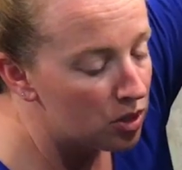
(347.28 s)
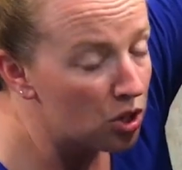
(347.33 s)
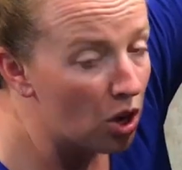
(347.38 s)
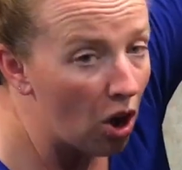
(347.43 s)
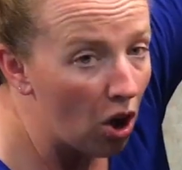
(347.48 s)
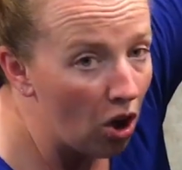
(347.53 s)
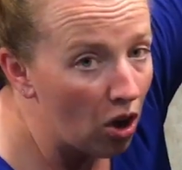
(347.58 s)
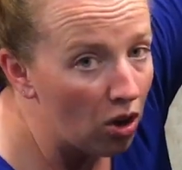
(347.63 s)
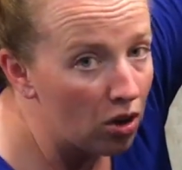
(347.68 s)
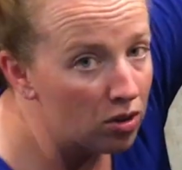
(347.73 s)

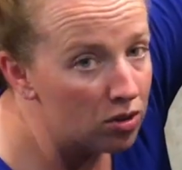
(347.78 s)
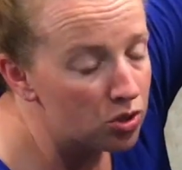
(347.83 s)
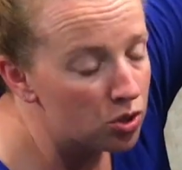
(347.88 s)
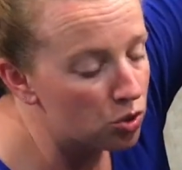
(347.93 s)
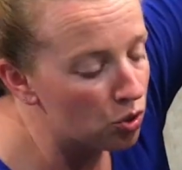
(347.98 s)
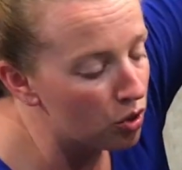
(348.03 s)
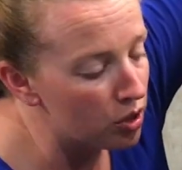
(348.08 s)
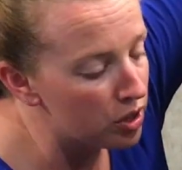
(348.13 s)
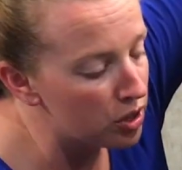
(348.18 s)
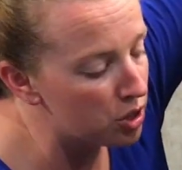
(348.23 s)
tall
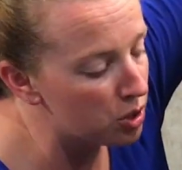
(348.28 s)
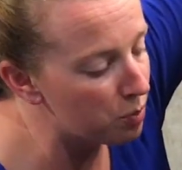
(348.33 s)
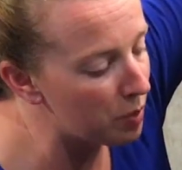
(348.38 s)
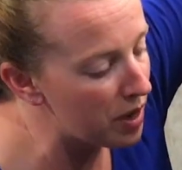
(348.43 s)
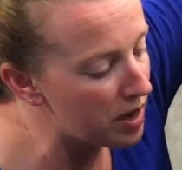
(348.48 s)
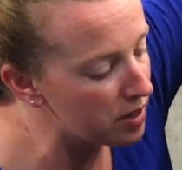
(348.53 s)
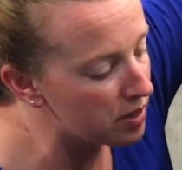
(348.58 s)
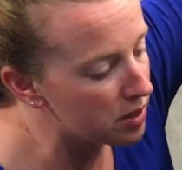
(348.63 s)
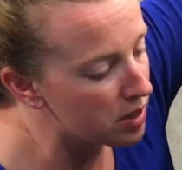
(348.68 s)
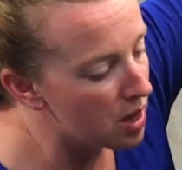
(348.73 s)
storage
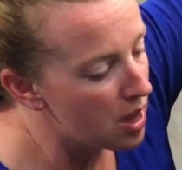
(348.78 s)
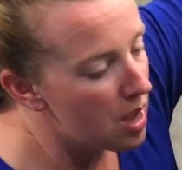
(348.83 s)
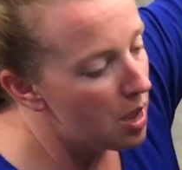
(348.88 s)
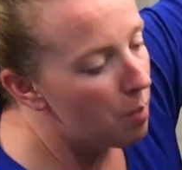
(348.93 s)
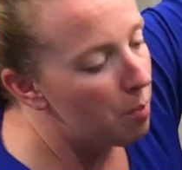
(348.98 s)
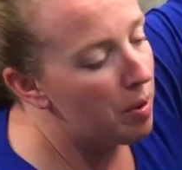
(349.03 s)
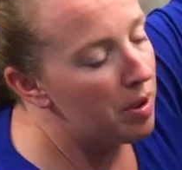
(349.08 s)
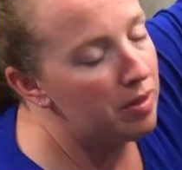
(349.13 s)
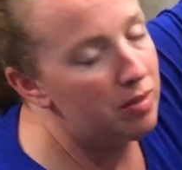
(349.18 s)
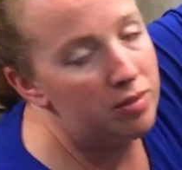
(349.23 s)
space,
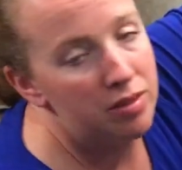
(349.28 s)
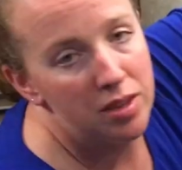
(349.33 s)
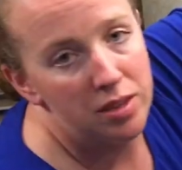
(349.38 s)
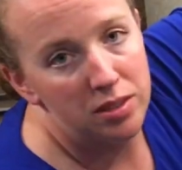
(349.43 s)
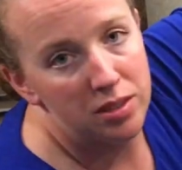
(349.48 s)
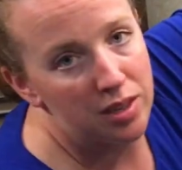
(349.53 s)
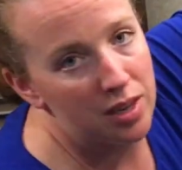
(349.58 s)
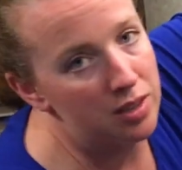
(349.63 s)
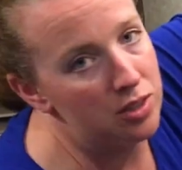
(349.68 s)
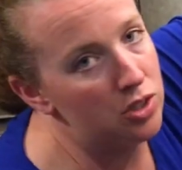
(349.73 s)
but
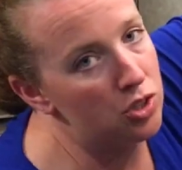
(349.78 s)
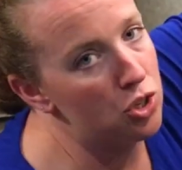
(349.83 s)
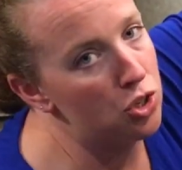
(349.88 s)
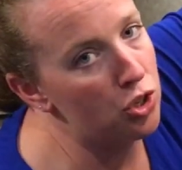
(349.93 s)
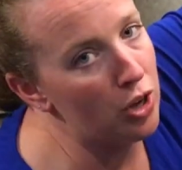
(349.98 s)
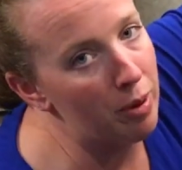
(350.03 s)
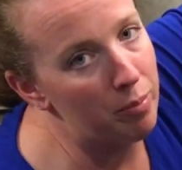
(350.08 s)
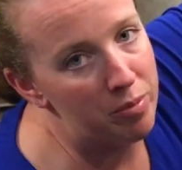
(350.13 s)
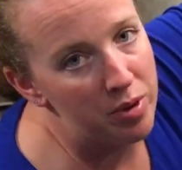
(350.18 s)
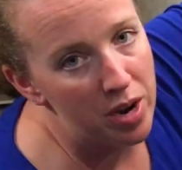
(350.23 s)
this gets the
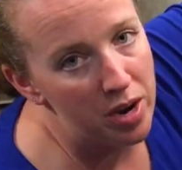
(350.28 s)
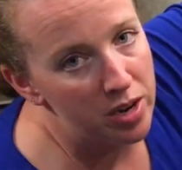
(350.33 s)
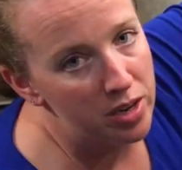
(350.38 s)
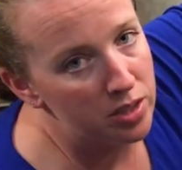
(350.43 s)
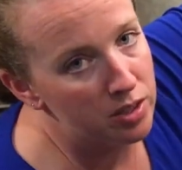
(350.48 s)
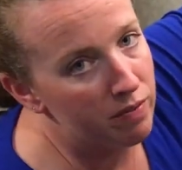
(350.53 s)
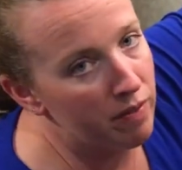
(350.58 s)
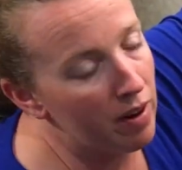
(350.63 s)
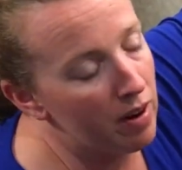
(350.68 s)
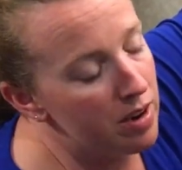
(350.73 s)
job done
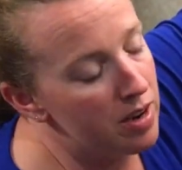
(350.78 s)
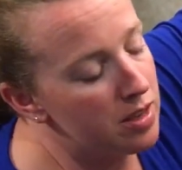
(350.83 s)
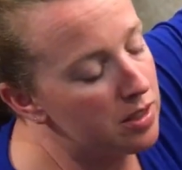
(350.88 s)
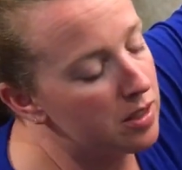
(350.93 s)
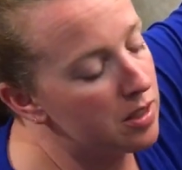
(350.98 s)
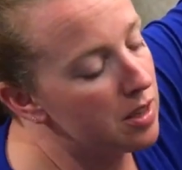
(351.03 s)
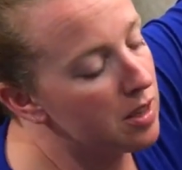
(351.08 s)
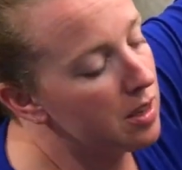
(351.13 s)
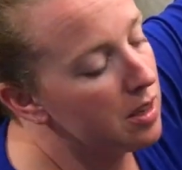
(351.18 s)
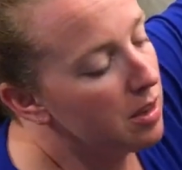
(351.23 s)
as far
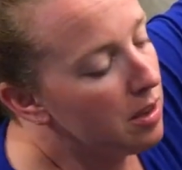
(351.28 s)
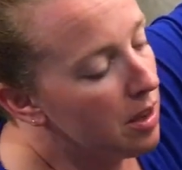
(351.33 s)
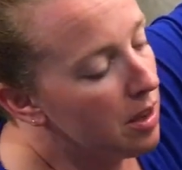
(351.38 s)
as